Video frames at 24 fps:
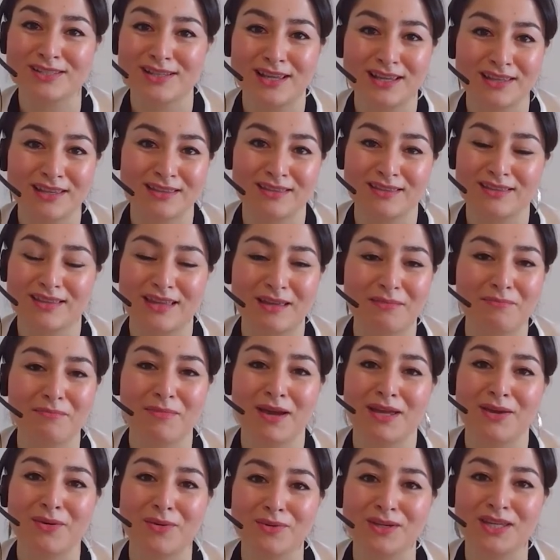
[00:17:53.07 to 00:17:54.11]
like in
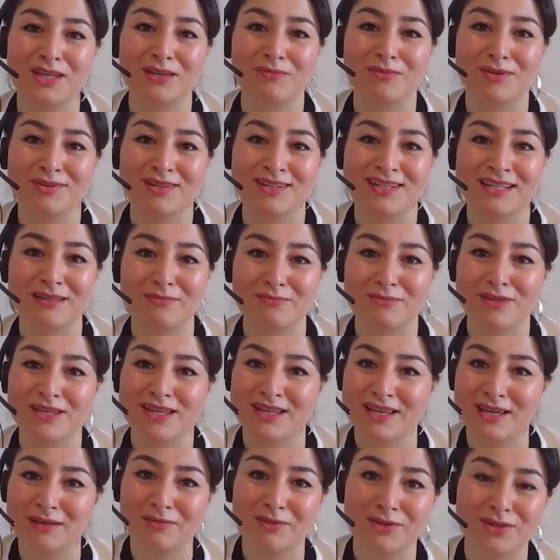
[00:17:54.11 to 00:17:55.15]
my own community, being
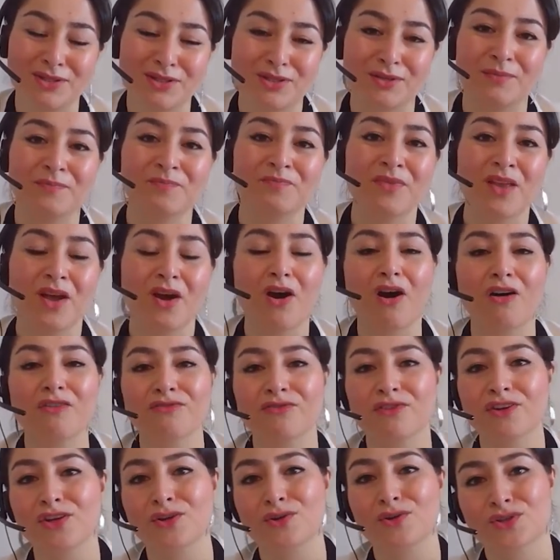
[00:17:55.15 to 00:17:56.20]
able to
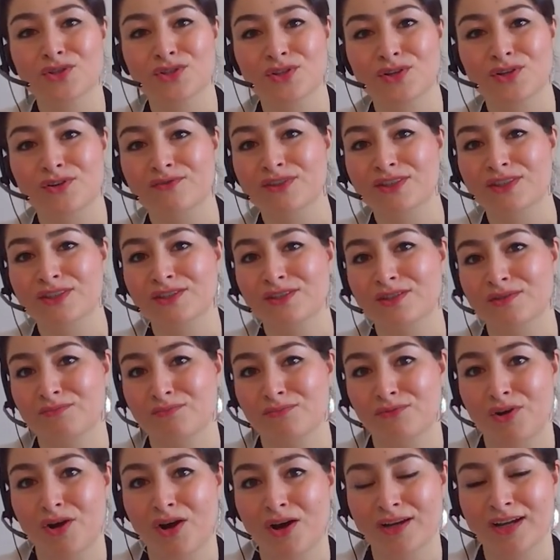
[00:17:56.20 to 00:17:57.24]
offer your services and
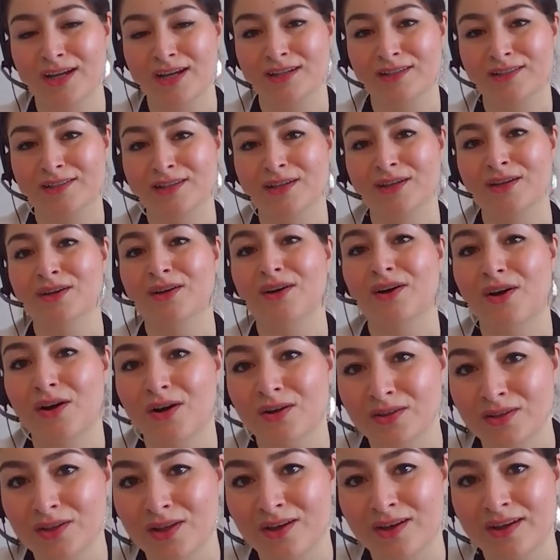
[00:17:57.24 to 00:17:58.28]
products
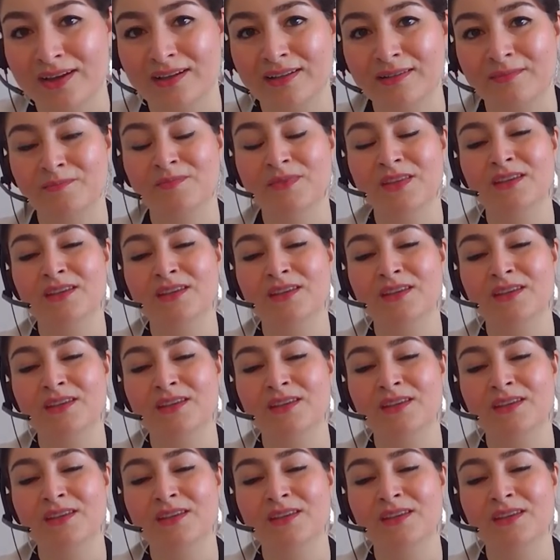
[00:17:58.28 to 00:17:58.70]
online.